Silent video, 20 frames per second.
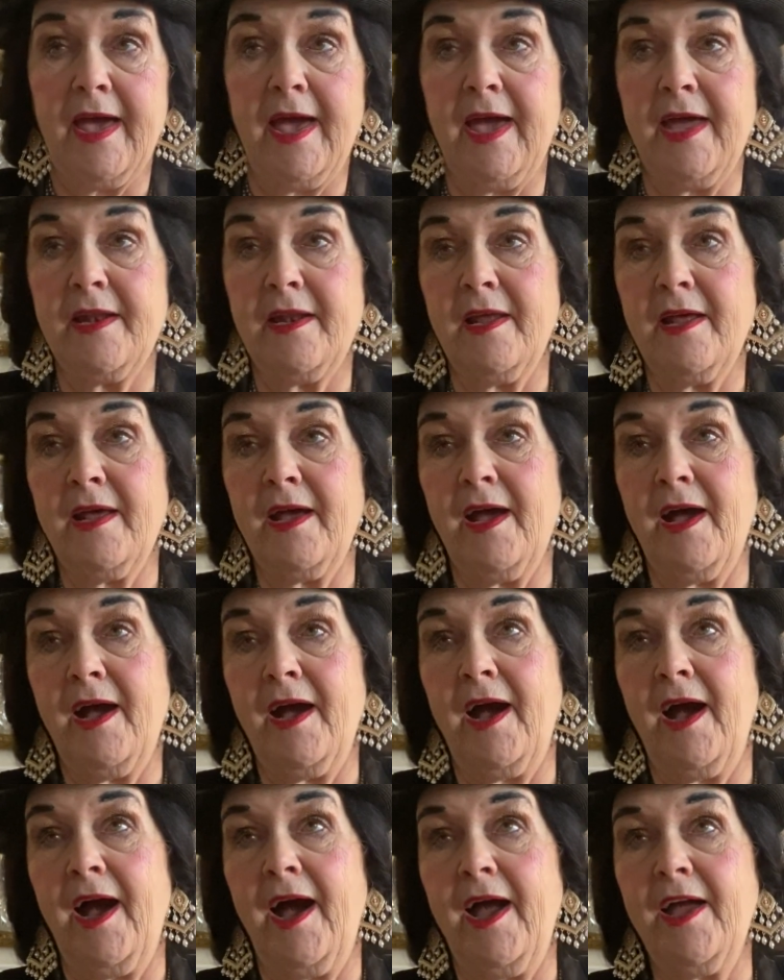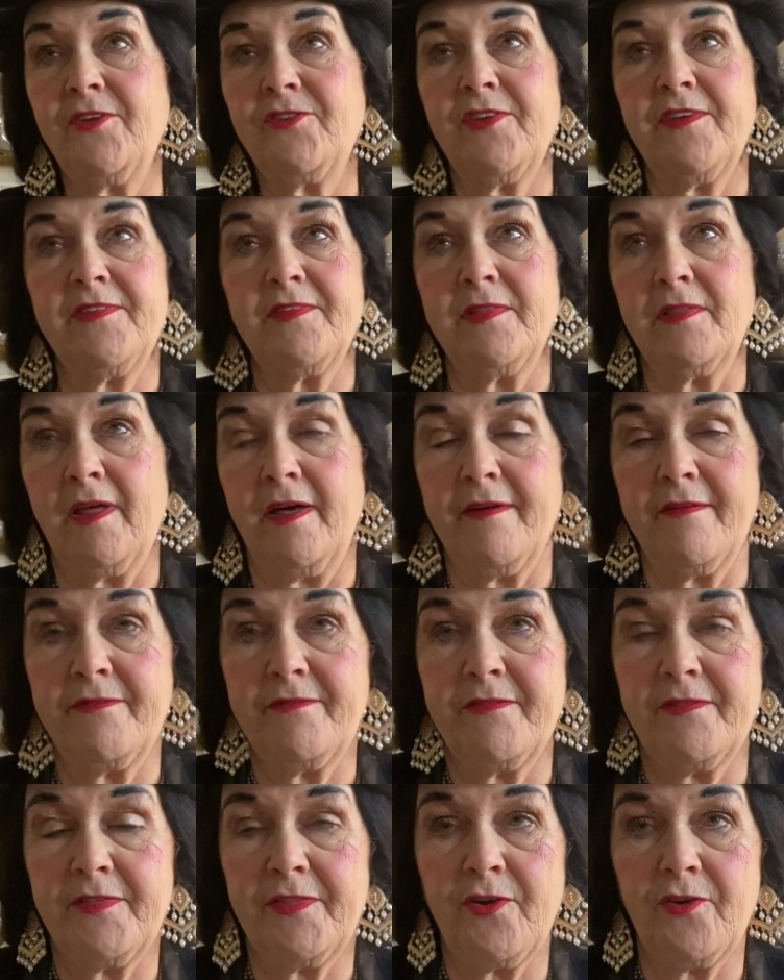And I just love,
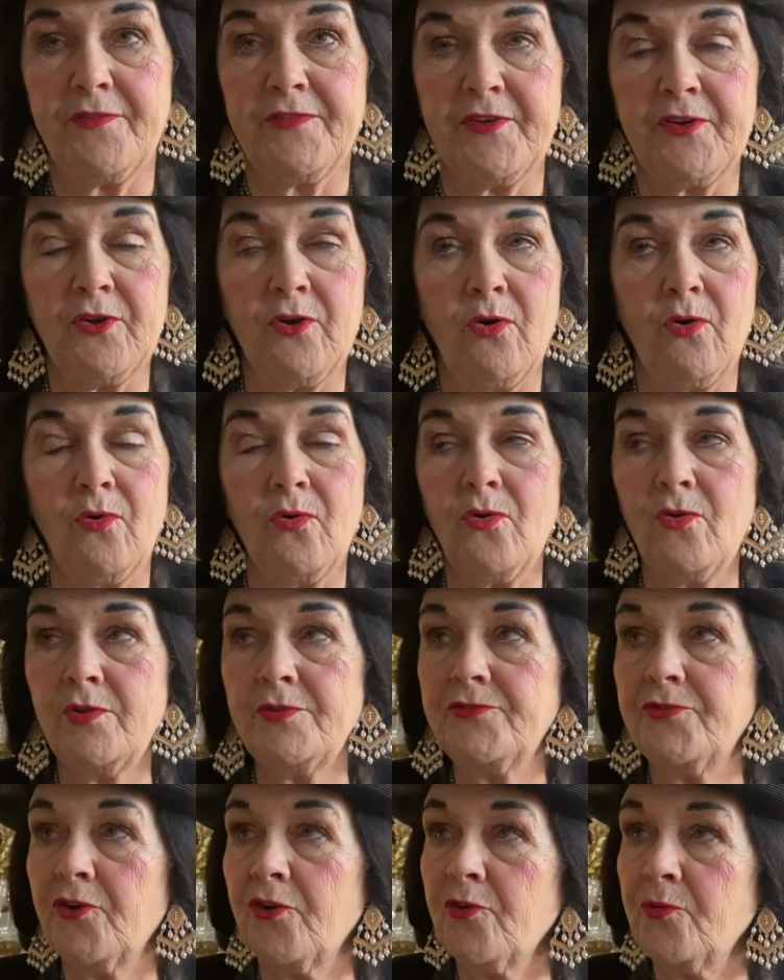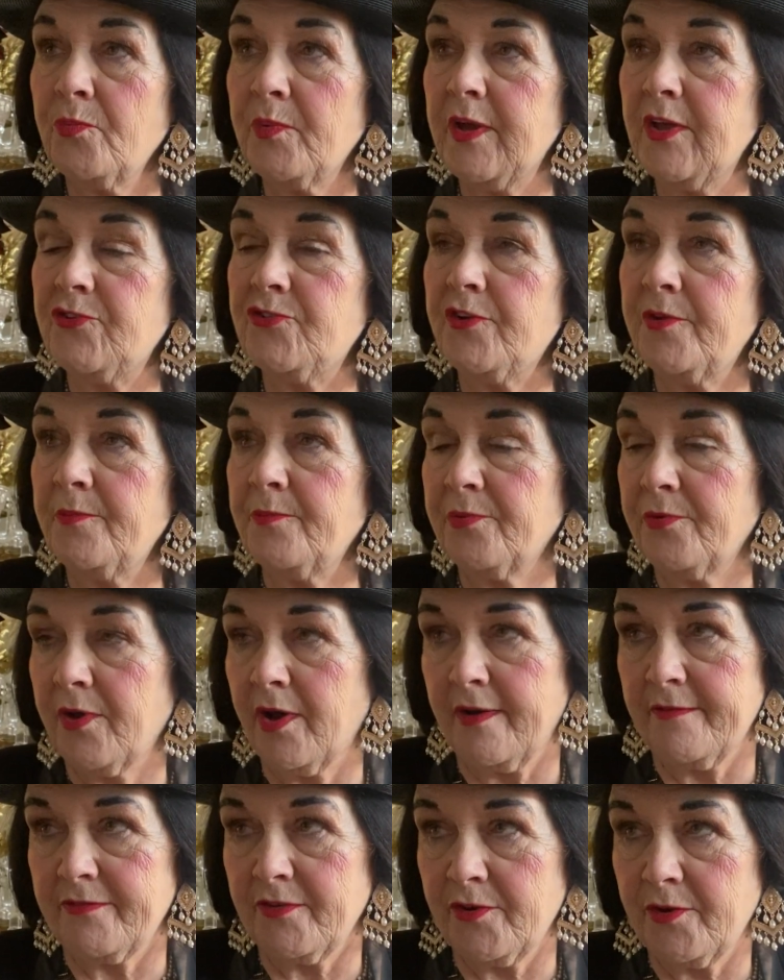there's an old Norwegian
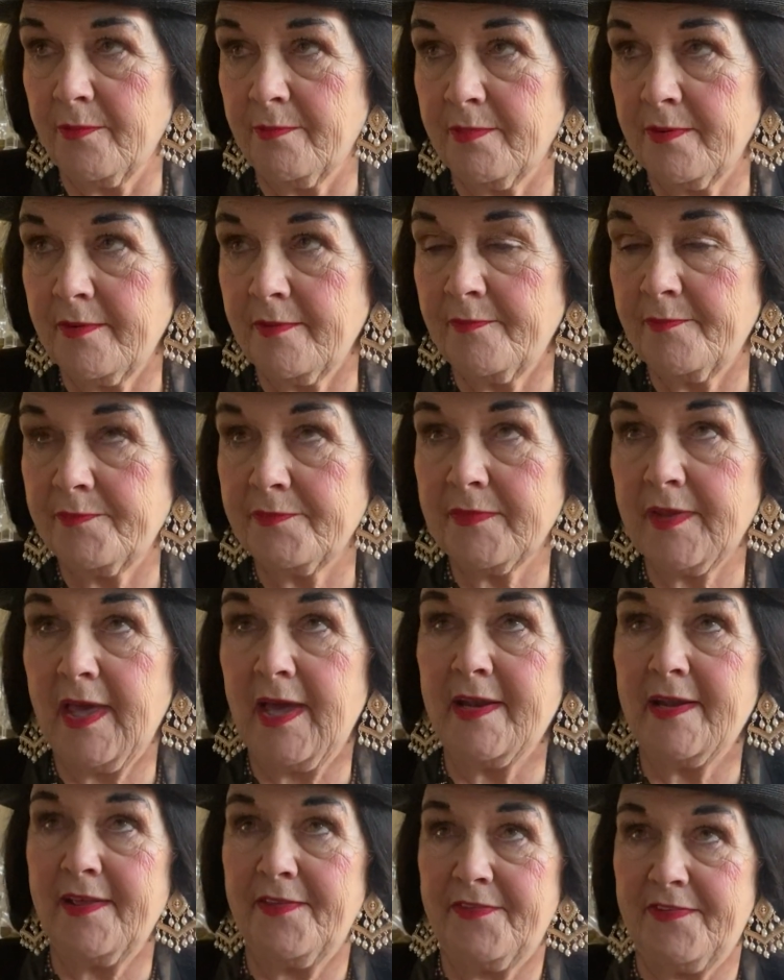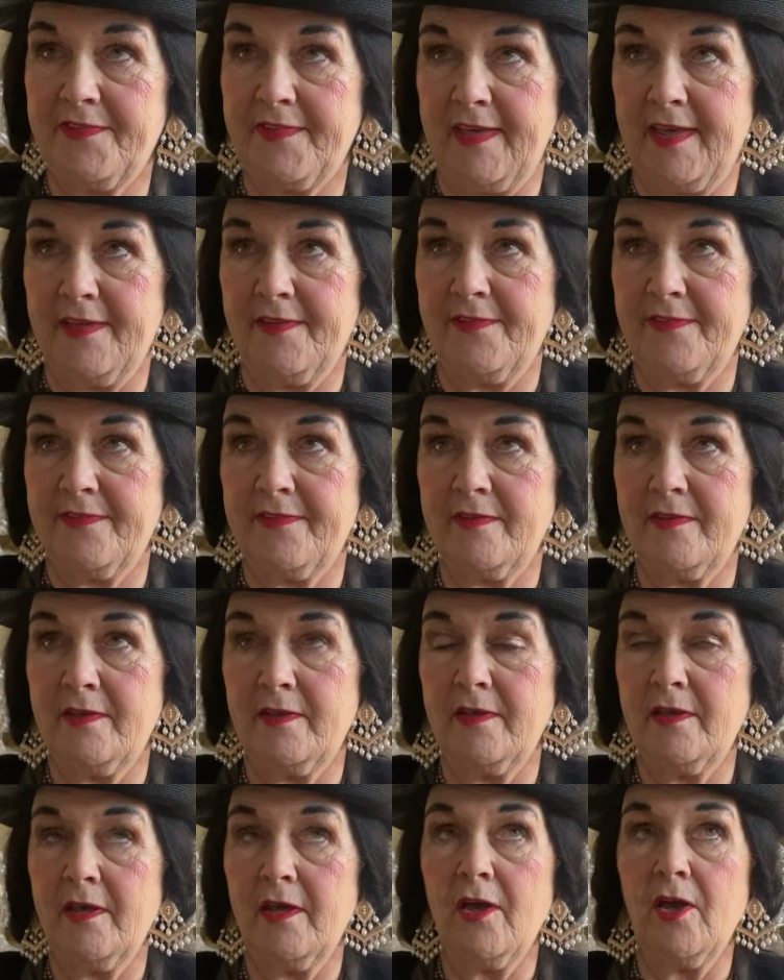proverb, and it says,
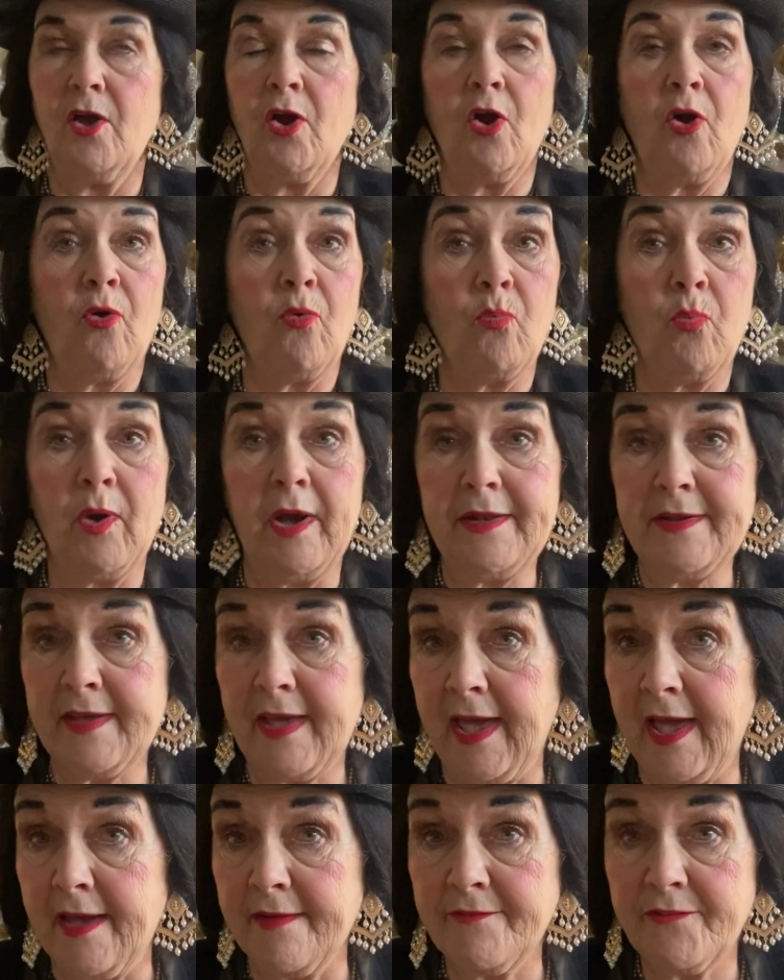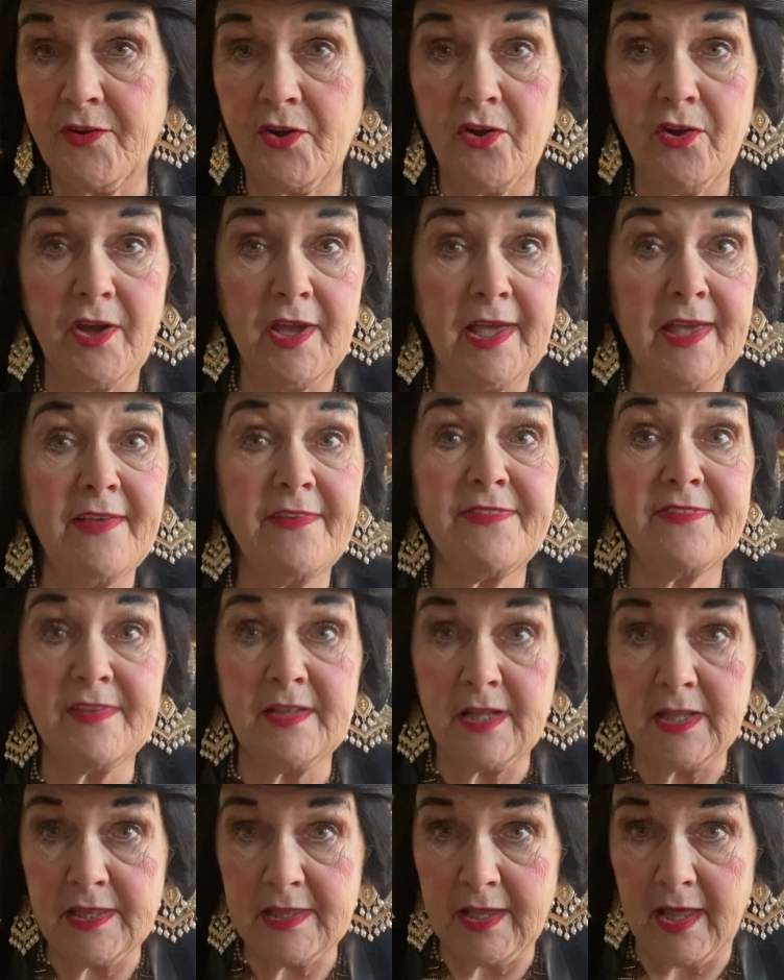whatever is
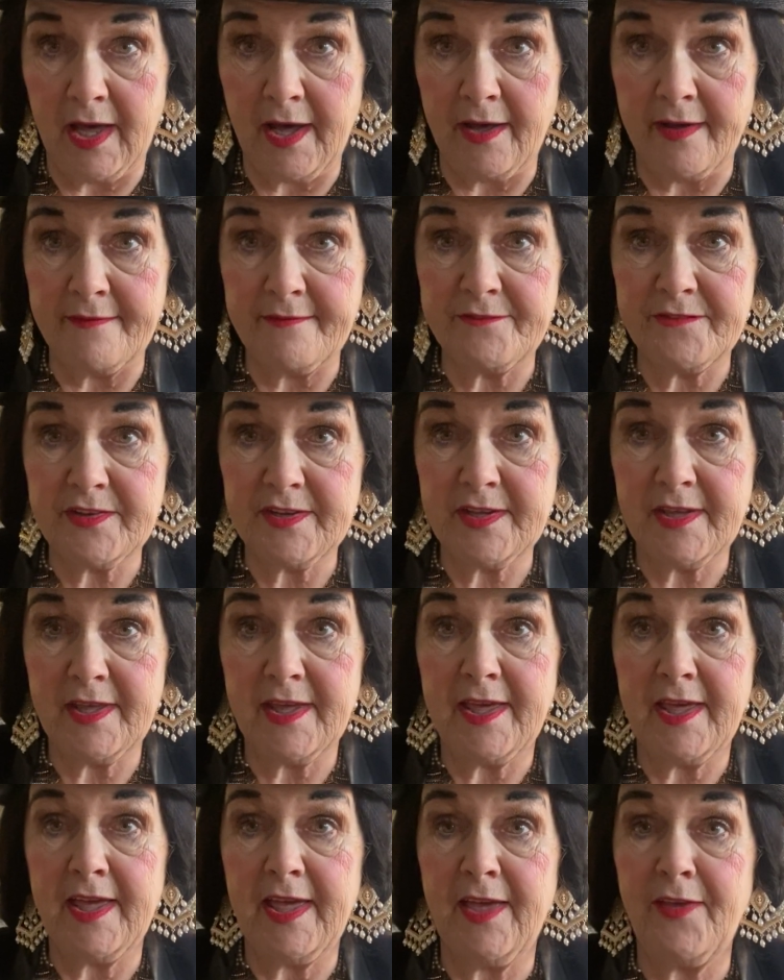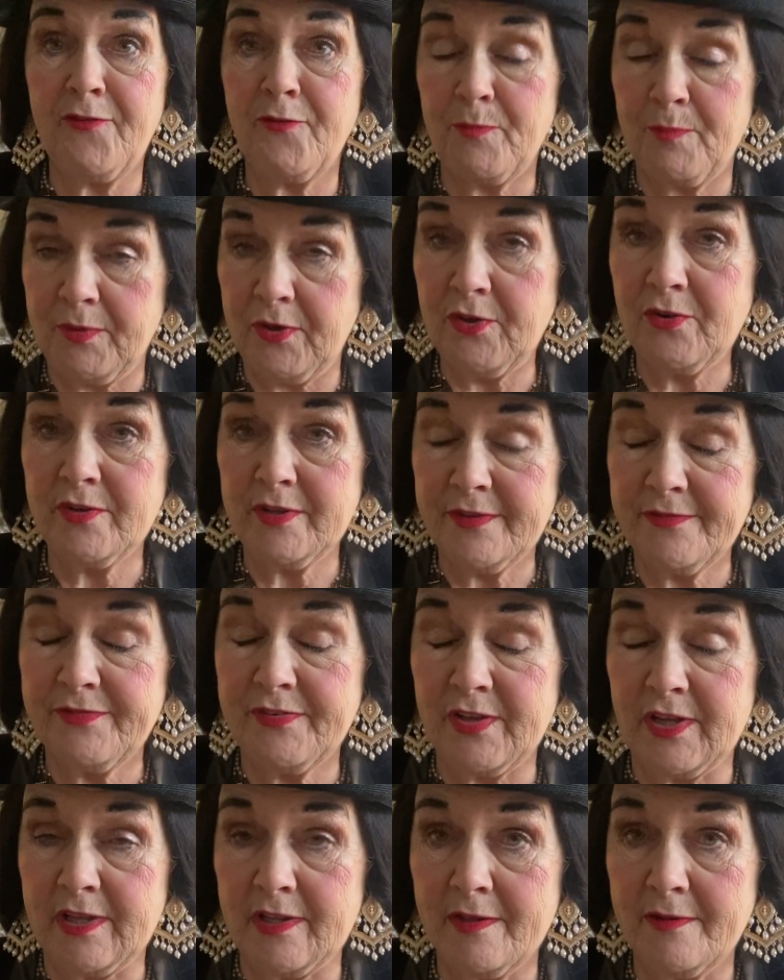loved is
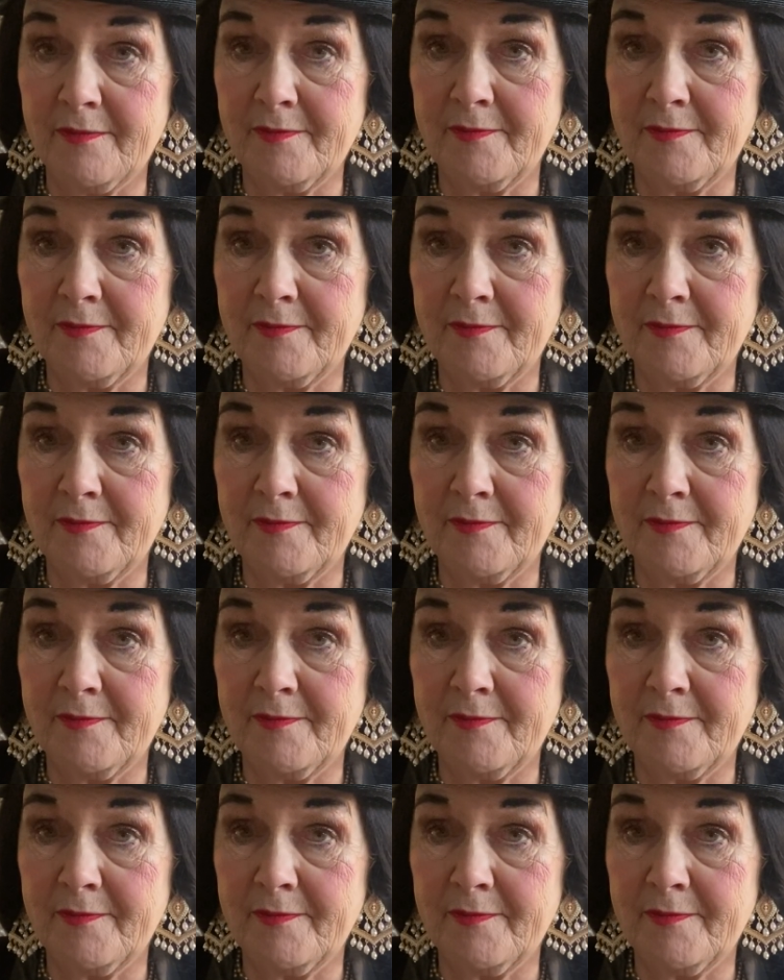beautiful.